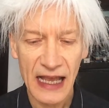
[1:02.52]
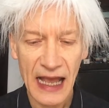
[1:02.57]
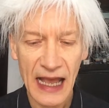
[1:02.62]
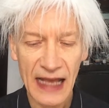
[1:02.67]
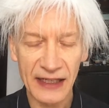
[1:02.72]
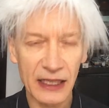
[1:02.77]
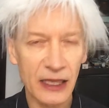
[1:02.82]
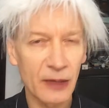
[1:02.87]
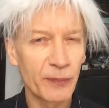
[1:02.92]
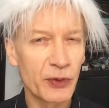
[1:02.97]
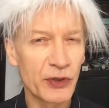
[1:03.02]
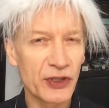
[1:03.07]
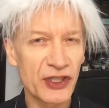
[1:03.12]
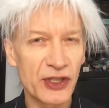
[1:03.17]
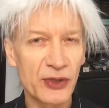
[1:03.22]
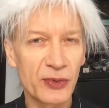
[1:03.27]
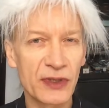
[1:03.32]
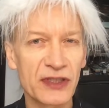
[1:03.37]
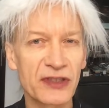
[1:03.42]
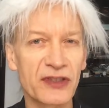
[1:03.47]
and it'll put
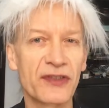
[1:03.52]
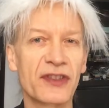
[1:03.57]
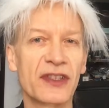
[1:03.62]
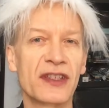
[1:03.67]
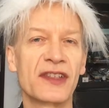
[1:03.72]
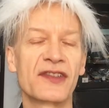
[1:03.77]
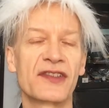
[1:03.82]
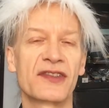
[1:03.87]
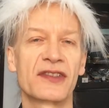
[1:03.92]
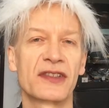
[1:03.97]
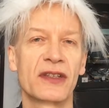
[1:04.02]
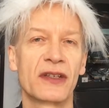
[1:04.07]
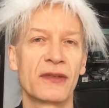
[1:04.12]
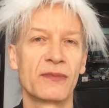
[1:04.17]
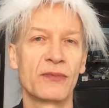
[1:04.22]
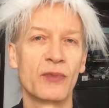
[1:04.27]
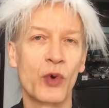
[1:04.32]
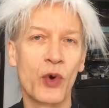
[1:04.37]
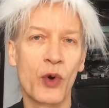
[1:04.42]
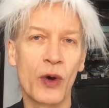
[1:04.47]
you into this
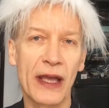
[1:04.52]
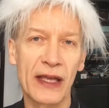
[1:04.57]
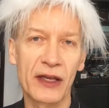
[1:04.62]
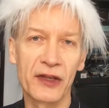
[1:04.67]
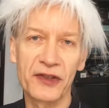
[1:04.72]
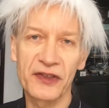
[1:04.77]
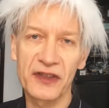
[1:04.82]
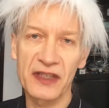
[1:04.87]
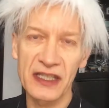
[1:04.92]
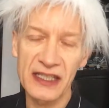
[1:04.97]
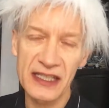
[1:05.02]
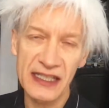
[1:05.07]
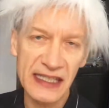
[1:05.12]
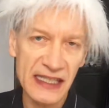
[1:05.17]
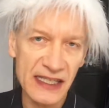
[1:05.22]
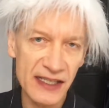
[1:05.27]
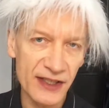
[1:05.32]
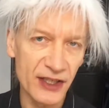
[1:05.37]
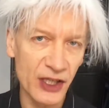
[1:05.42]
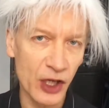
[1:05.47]
more healthy,
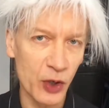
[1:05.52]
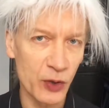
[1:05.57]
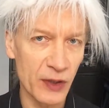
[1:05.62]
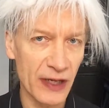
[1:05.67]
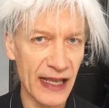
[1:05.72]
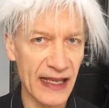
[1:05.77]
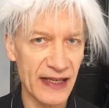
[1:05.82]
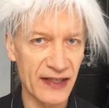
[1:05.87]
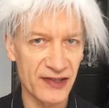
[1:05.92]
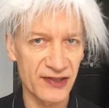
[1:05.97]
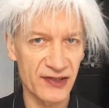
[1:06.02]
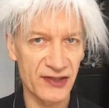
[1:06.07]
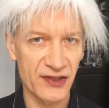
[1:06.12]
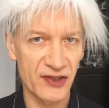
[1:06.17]
ego-less